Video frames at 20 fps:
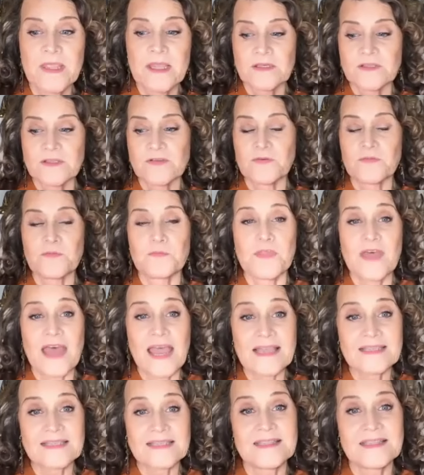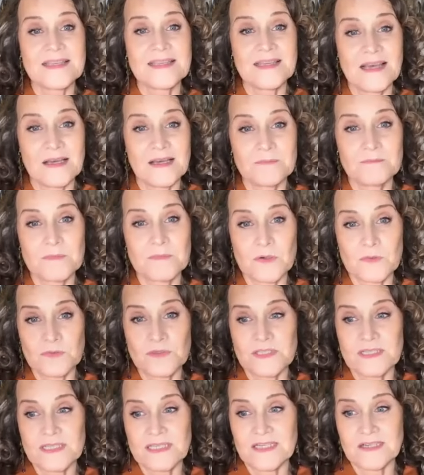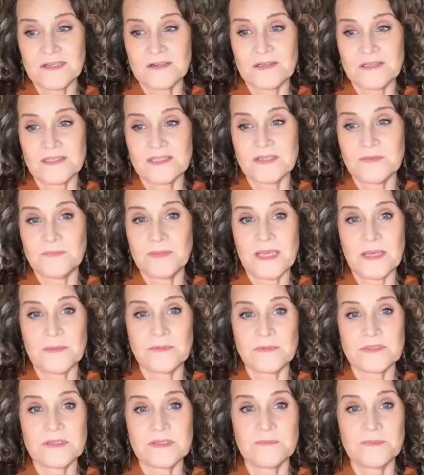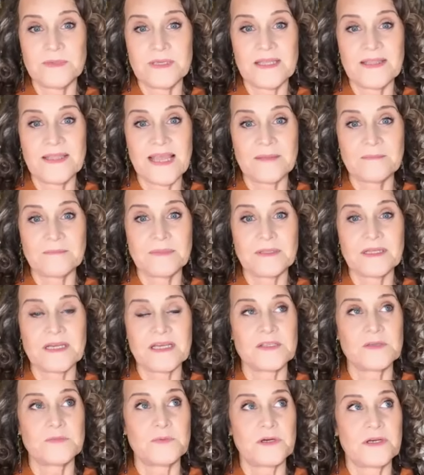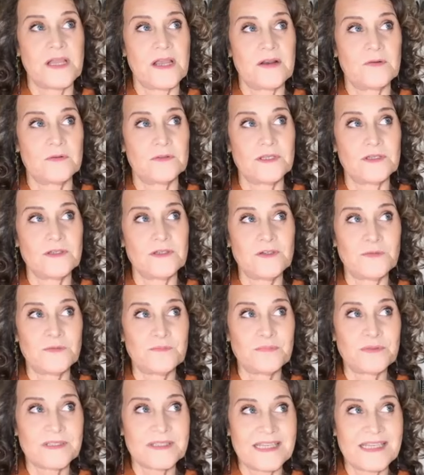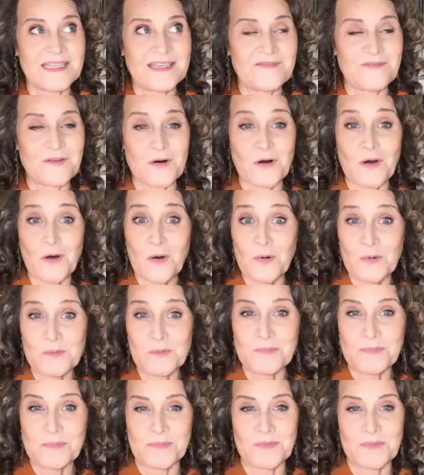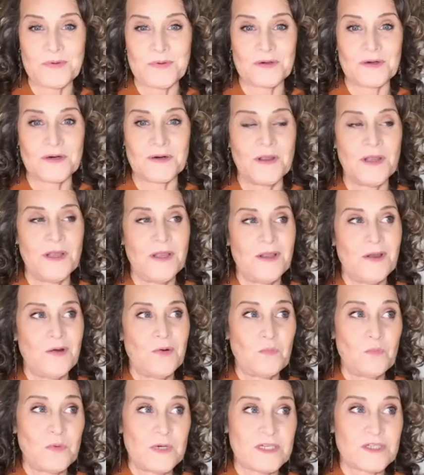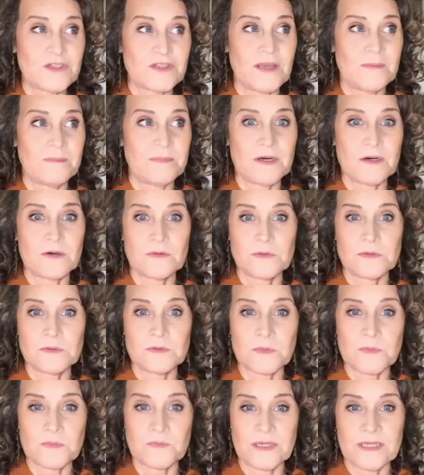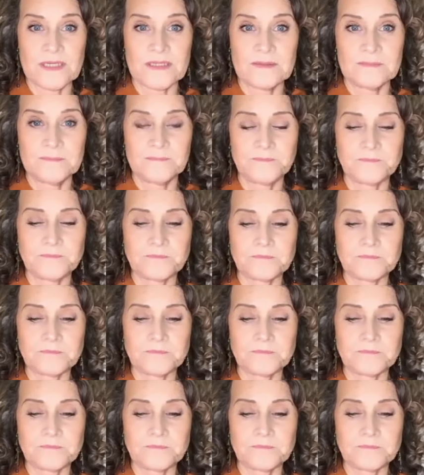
So that's the utmost here, is to be able to be in that place where not only do you believe or hope or wish that miracles were real,